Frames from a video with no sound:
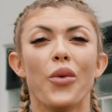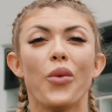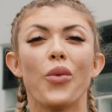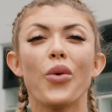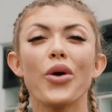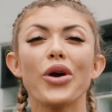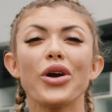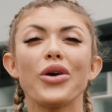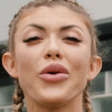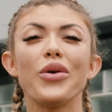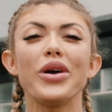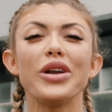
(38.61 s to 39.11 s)

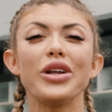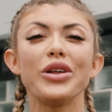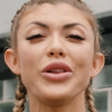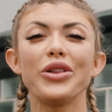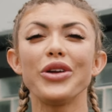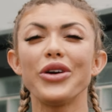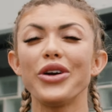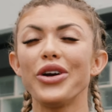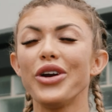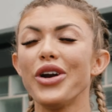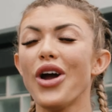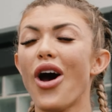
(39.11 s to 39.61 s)
we're going to
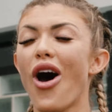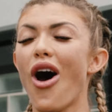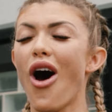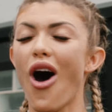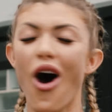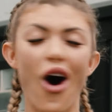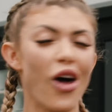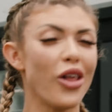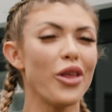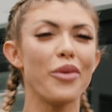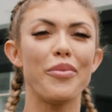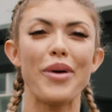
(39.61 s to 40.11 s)
learn
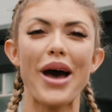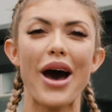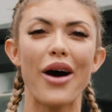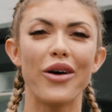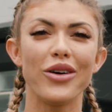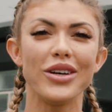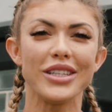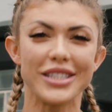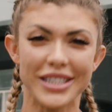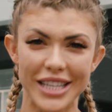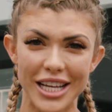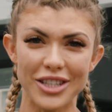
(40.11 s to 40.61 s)
all
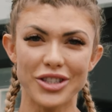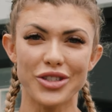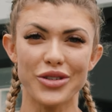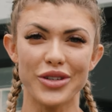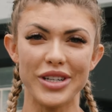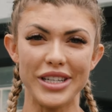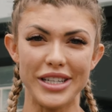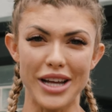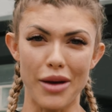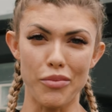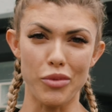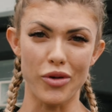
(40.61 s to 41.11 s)
about
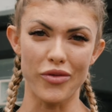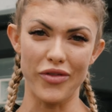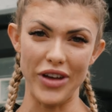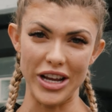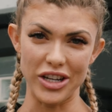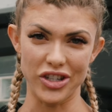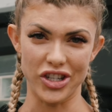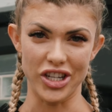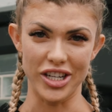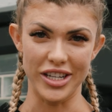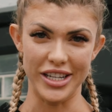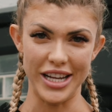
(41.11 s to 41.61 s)
sensory
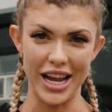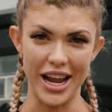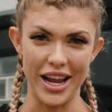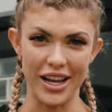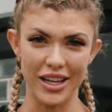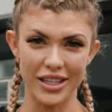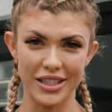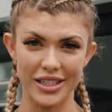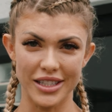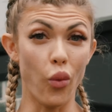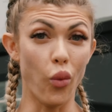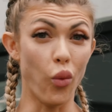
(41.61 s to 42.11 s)
deprivation
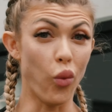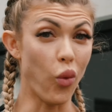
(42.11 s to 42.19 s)
tanks.